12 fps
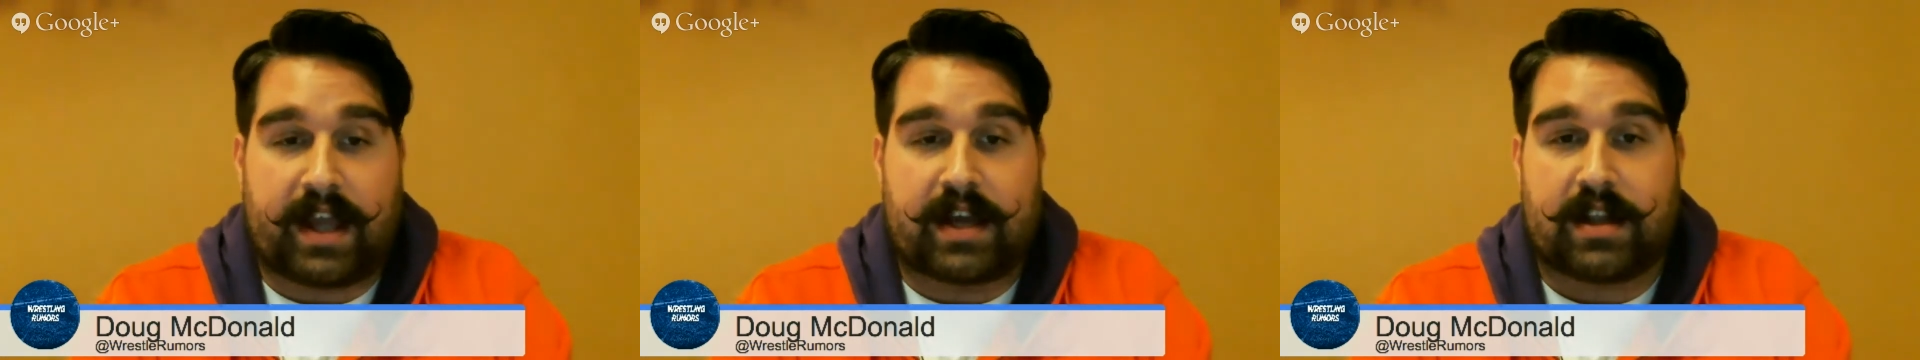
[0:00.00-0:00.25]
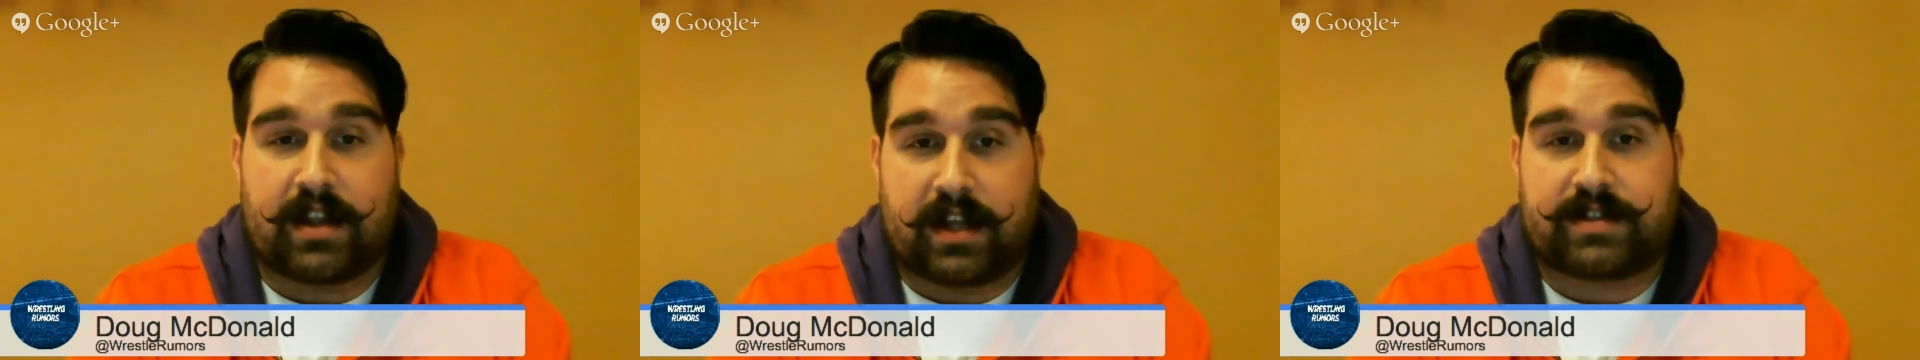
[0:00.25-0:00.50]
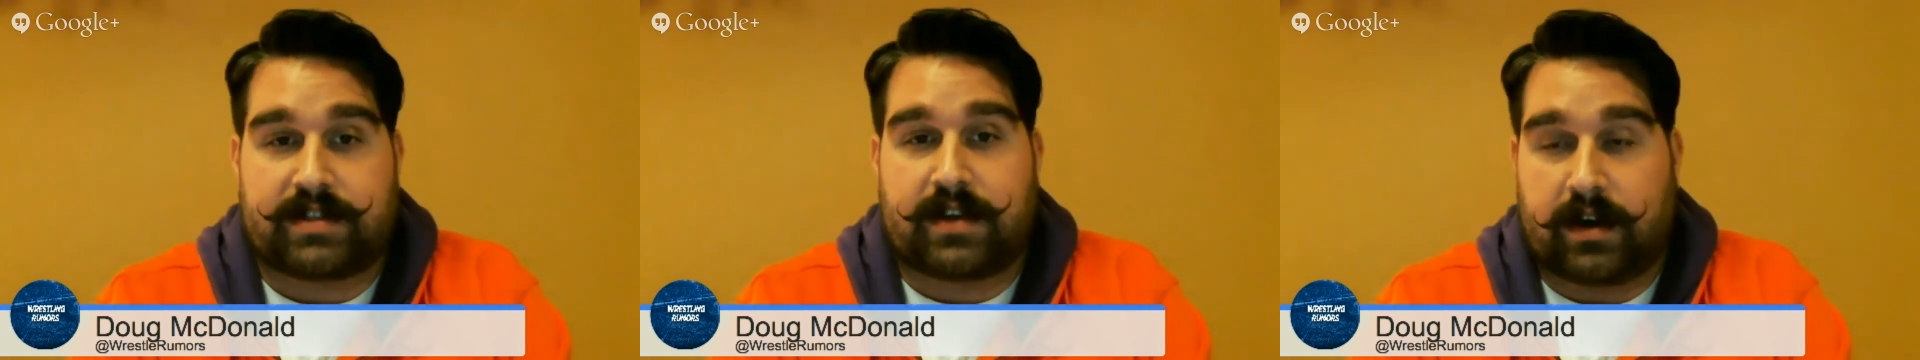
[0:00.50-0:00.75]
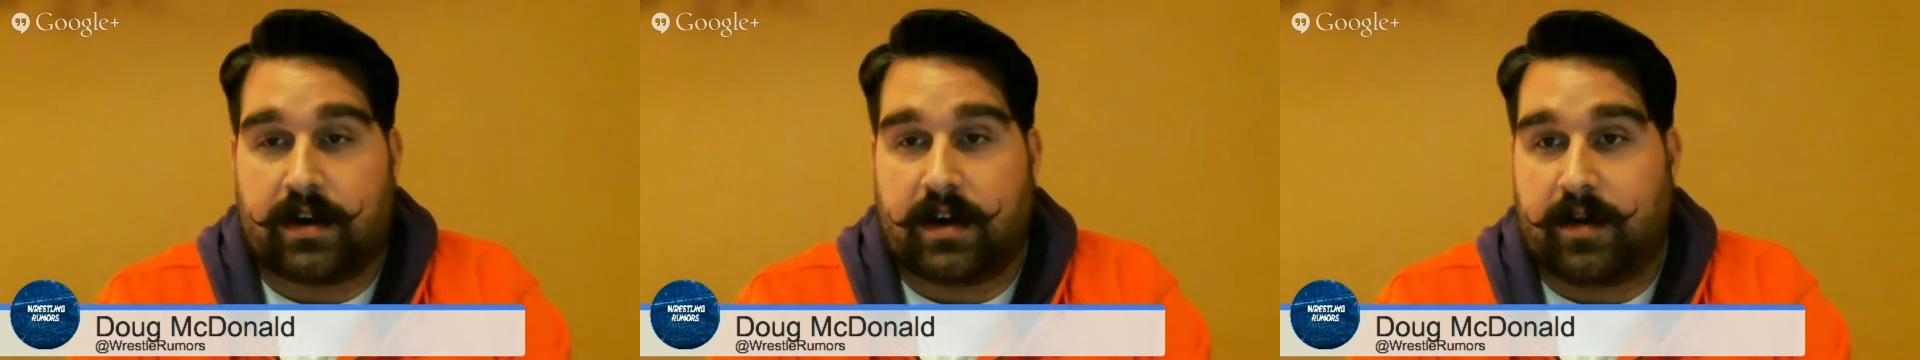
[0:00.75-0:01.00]

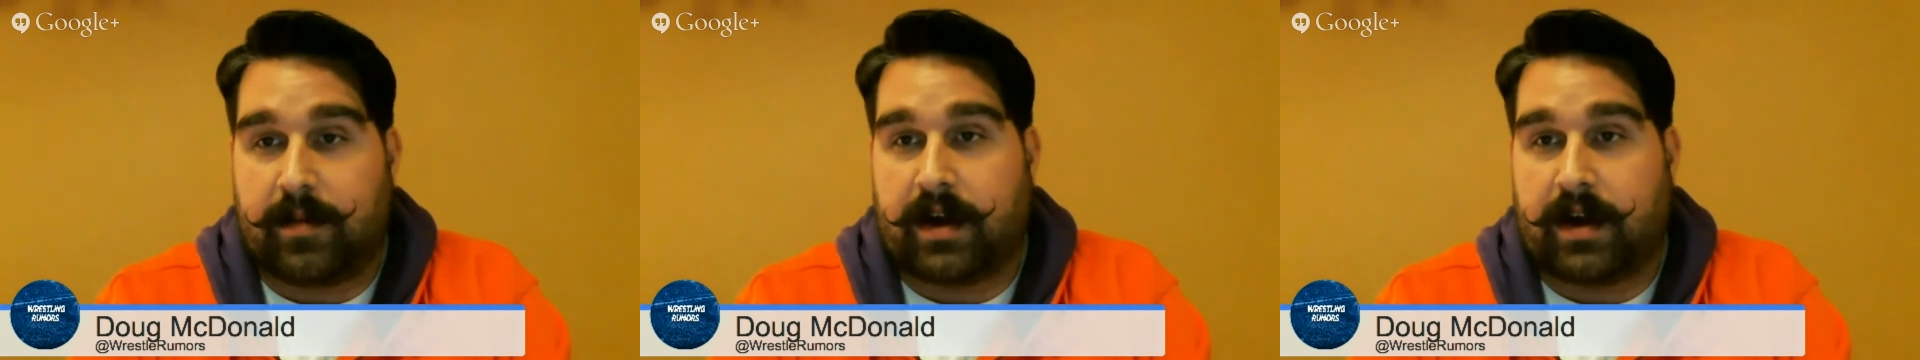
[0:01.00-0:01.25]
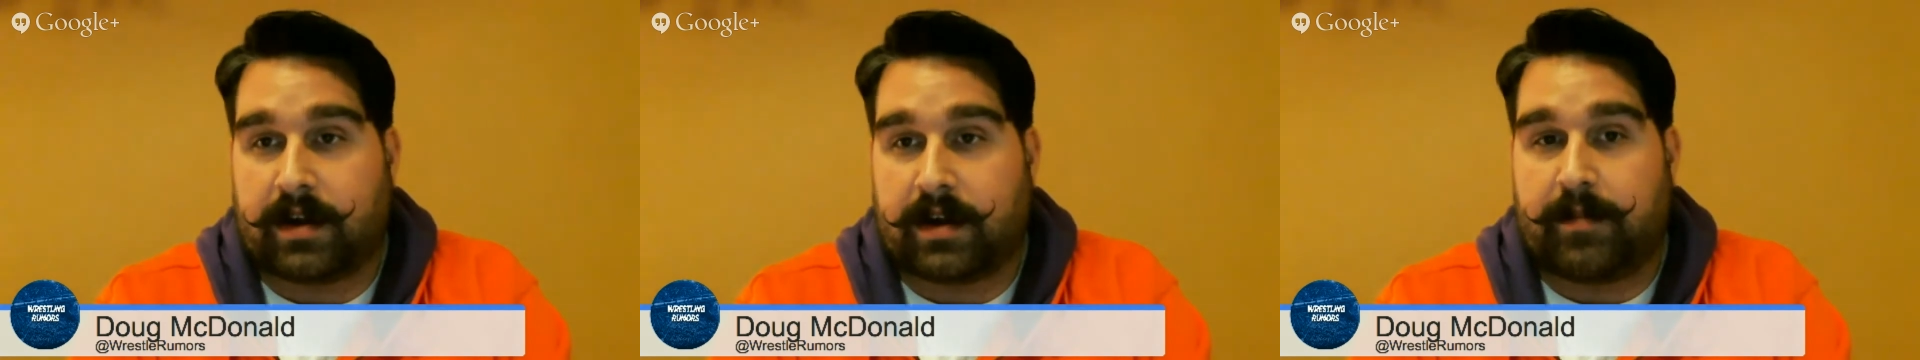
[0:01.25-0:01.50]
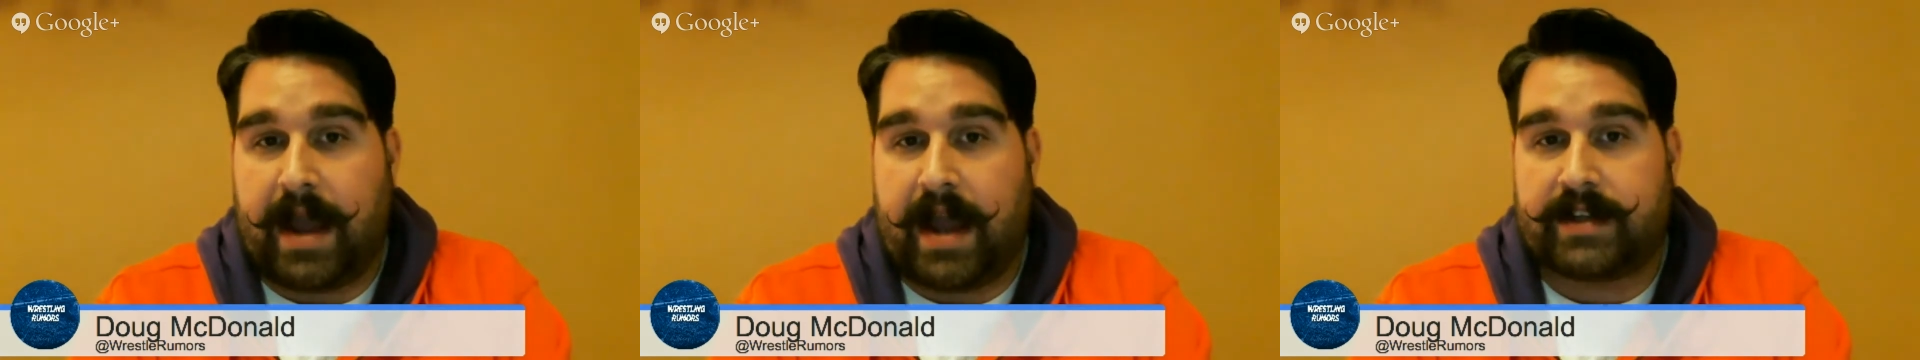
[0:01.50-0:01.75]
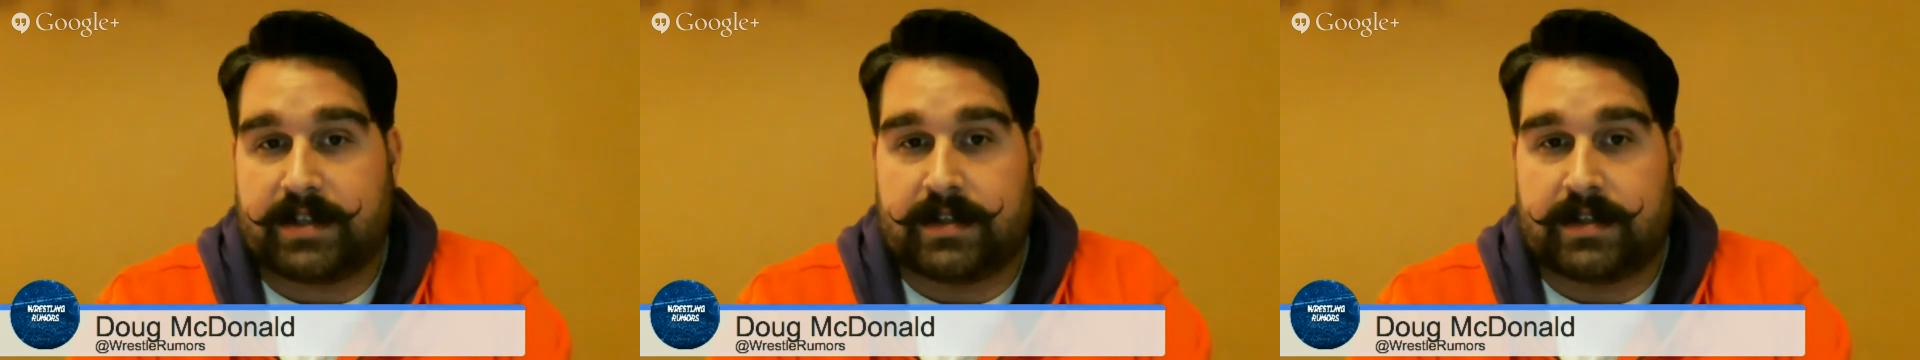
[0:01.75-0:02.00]
cluster among
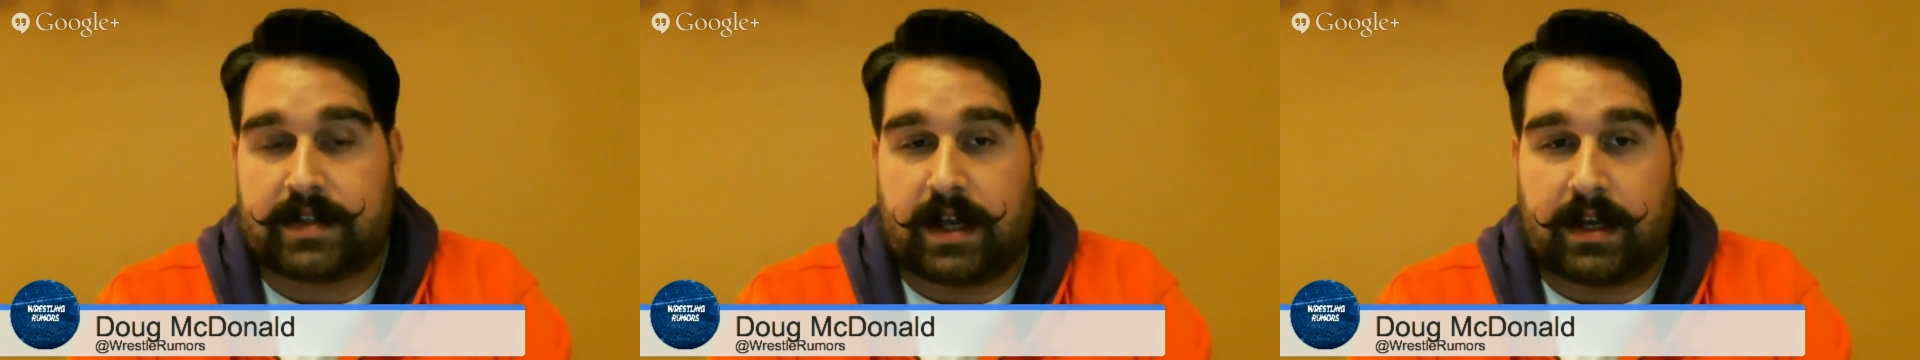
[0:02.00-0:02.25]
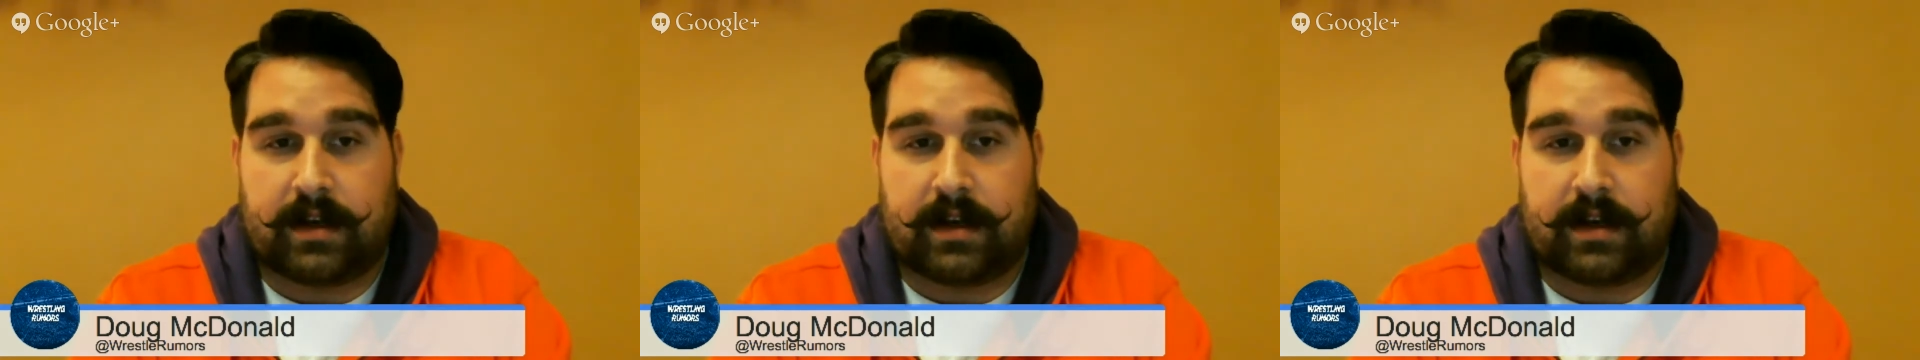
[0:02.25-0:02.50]
matches, and